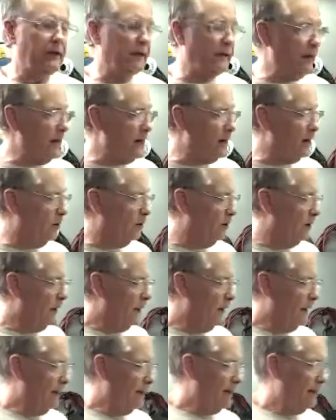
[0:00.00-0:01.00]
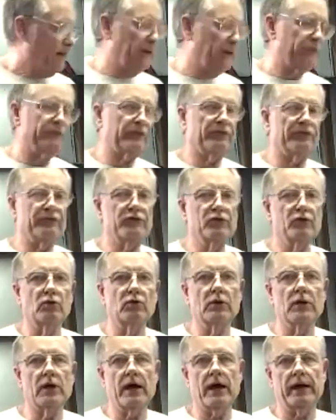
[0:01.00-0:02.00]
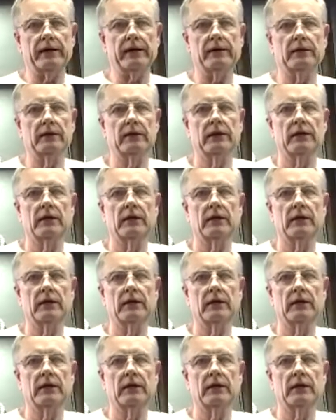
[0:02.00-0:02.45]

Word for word: And now, if a fuel line